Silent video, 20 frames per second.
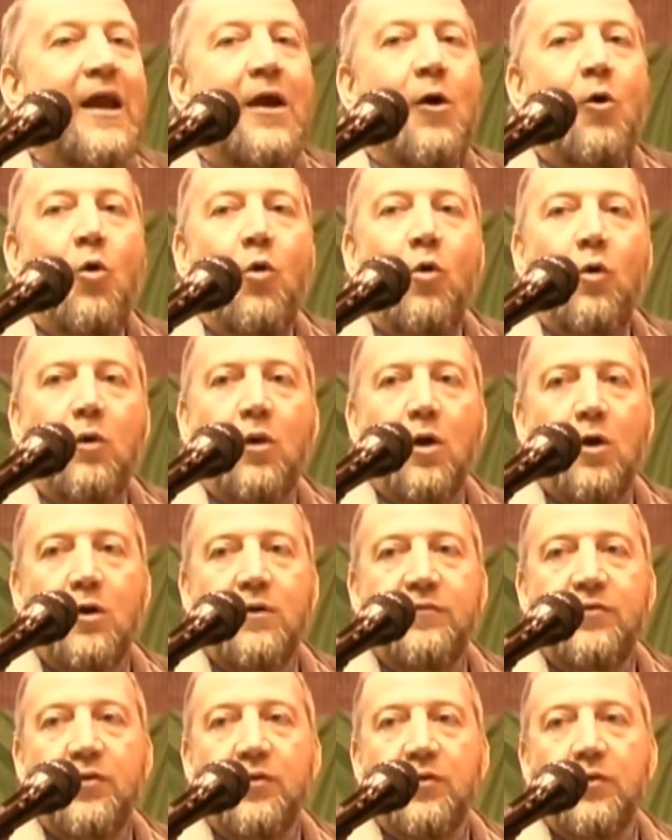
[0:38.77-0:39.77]
All
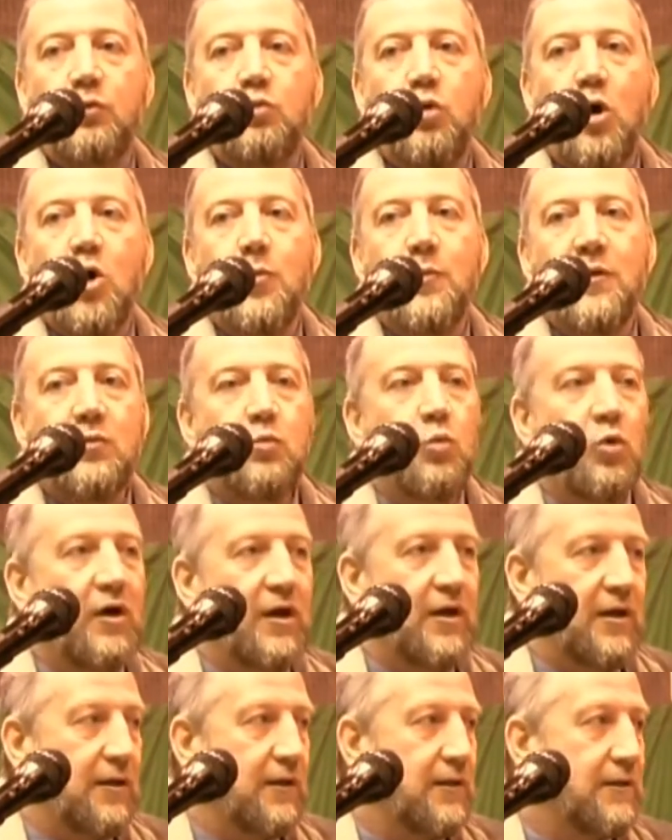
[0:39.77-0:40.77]
over the Roman
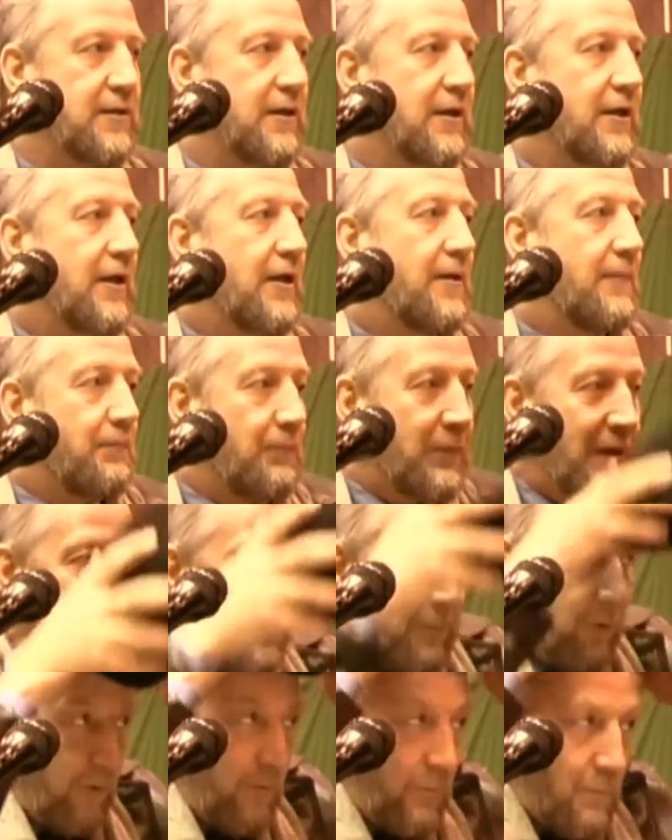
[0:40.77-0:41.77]
world,
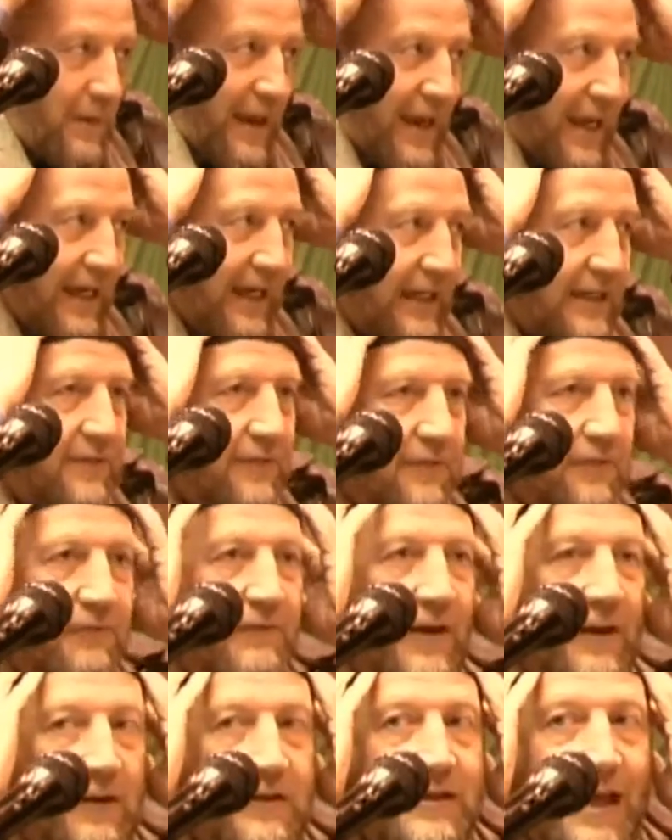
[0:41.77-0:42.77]
people made
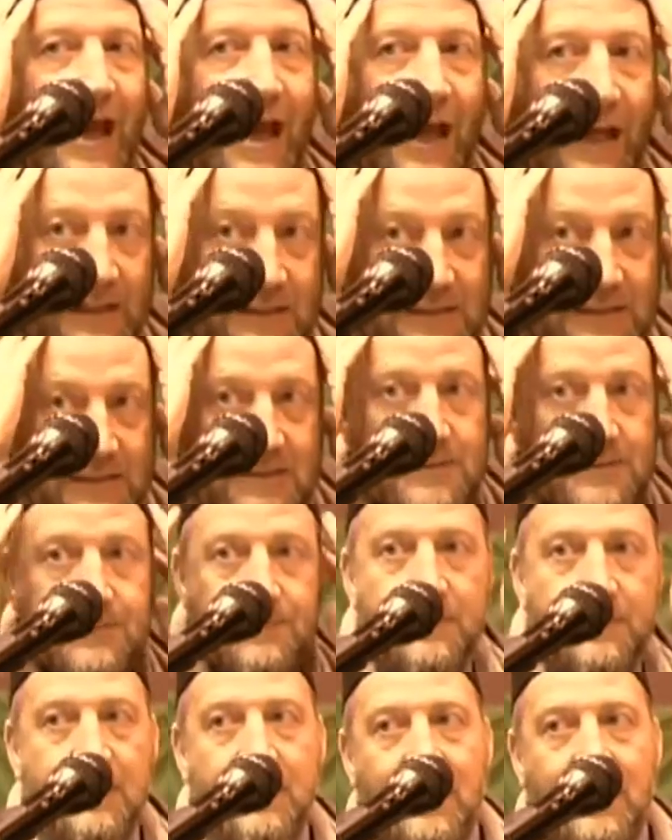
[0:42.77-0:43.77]
felt hats
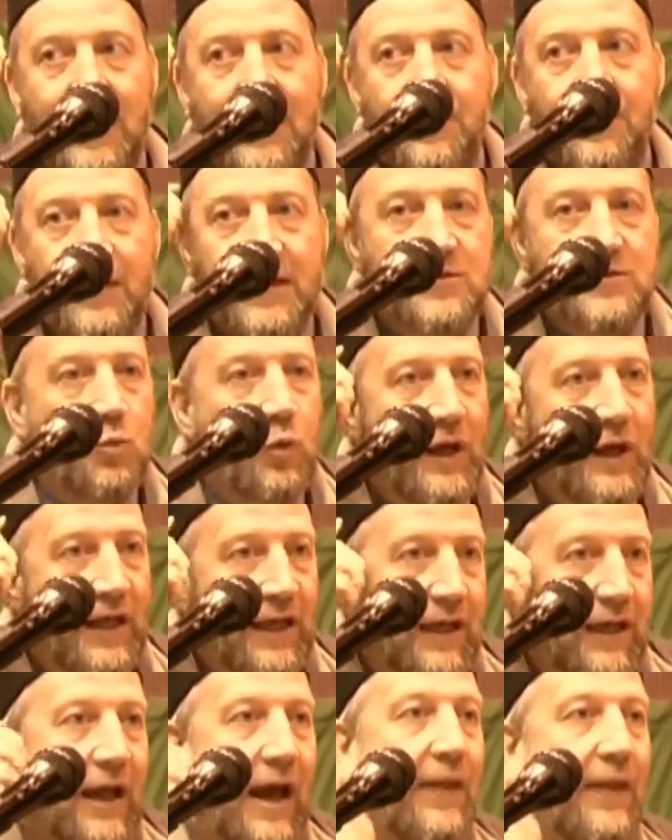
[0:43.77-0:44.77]
in this
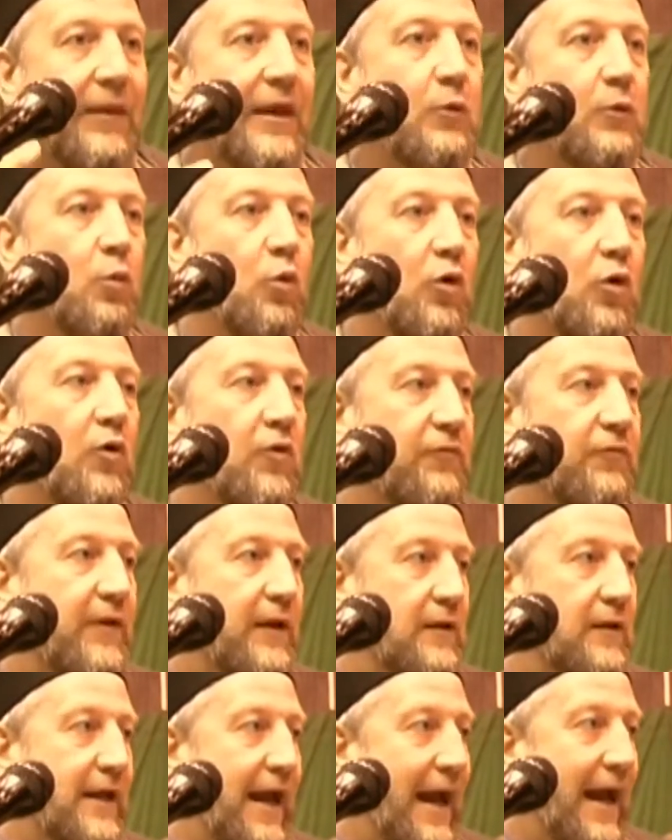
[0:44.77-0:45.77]
way, and they wore
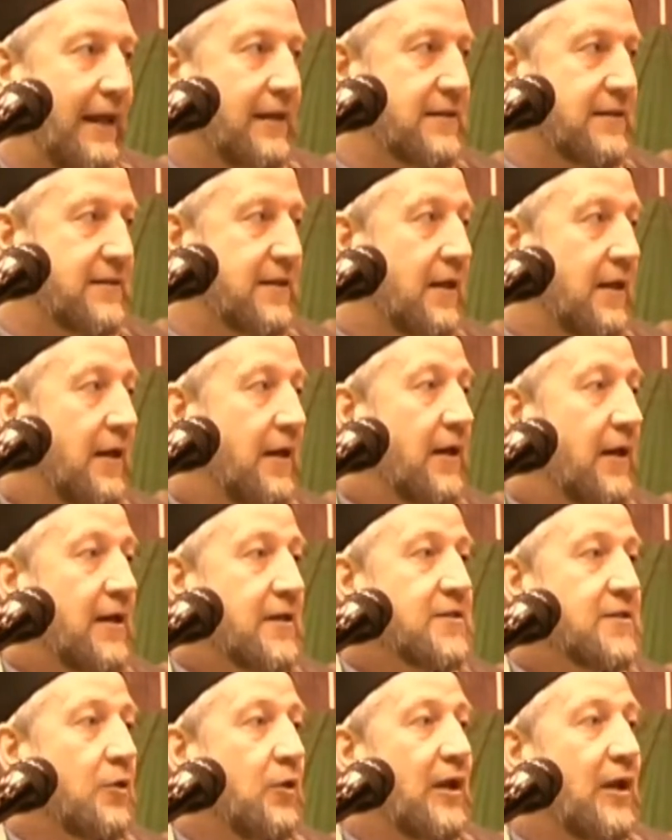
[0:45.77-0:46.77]
felt hats.
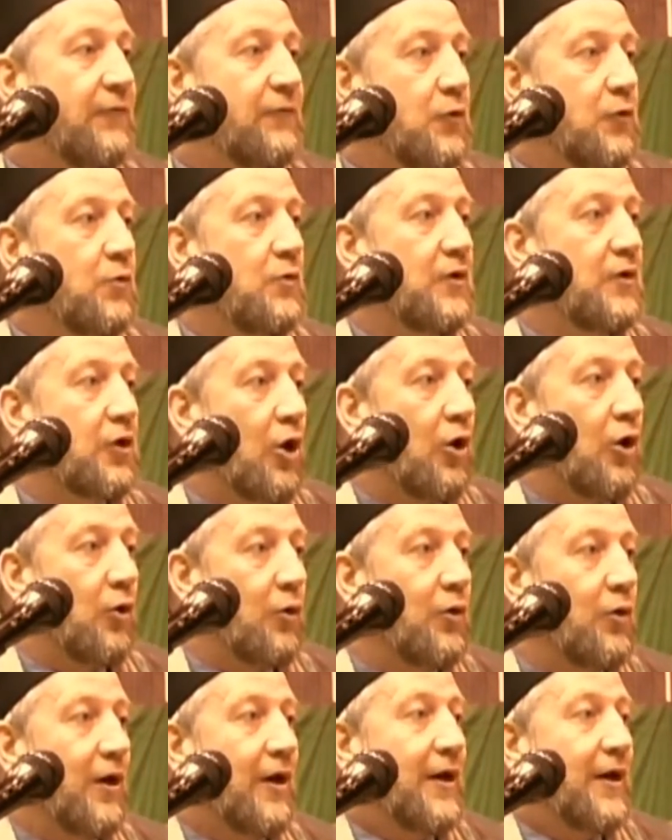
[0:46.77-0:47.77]
So if you
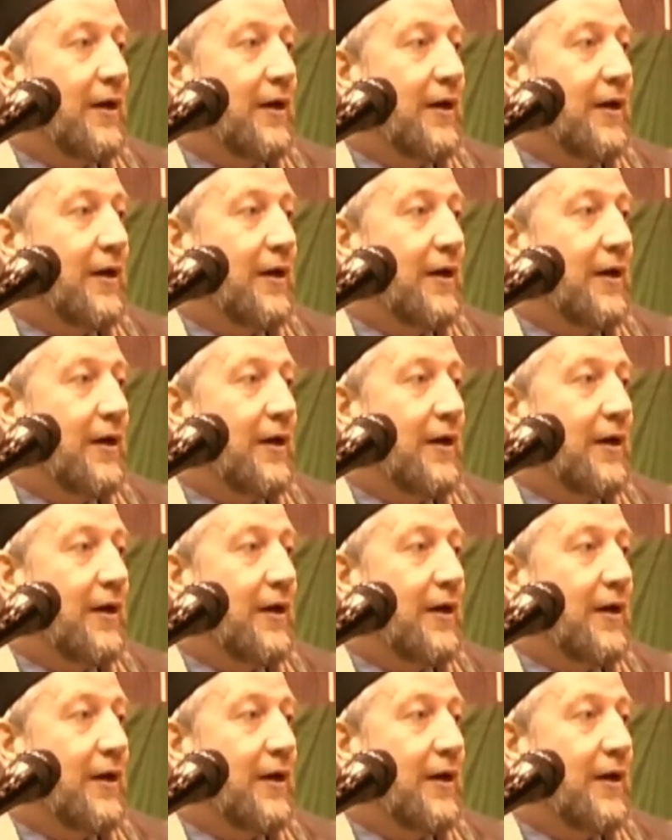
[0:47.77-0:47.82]
go